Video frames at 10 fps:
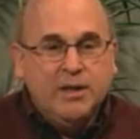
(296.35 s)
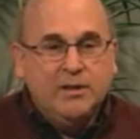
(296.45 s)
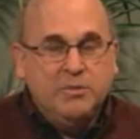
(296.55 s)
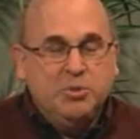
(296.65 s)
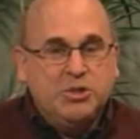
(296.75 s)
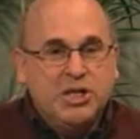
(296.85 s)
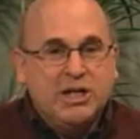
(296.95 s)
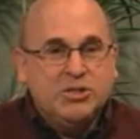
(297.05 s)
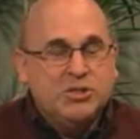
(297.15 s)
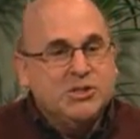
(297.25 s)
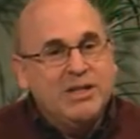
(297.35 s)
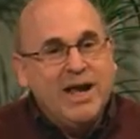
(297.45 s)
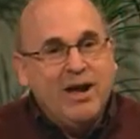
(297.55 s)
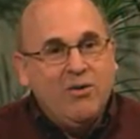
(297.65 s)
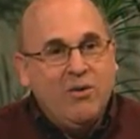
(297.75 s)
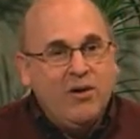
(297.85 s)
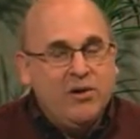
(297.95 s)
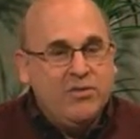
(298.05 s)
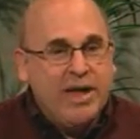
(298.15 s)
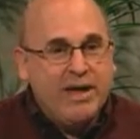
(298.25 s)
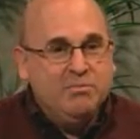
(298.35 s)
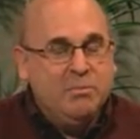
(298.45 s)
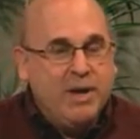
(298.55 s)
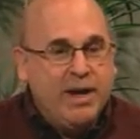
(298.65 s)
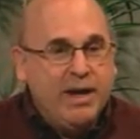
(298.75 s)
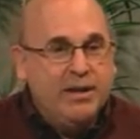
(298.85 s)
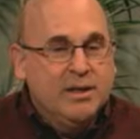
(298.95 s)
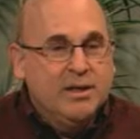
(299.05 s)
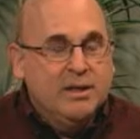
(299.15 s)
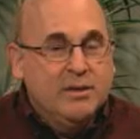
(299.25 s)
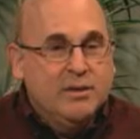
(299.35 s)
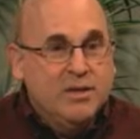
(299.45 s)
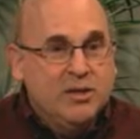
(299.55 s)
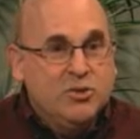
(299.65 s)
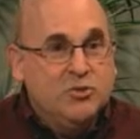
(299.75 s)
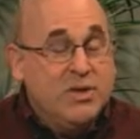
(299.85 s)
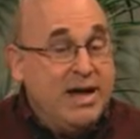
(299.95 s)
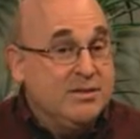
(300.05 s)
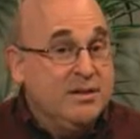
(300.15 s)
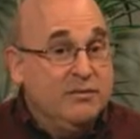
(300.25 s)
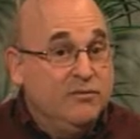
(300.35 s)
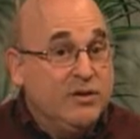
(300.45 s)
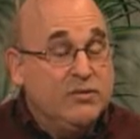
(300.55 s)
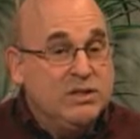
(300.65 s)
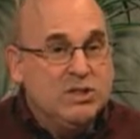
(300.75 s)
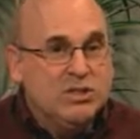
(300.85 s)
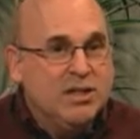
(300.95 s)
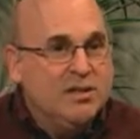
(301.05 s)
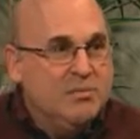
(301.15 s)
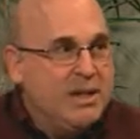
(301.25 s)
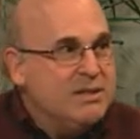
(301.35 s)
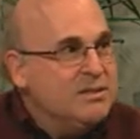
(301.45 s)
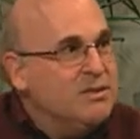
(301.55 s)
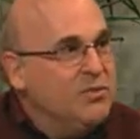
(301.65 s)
The projections now are that by the year 2050, just on the basis of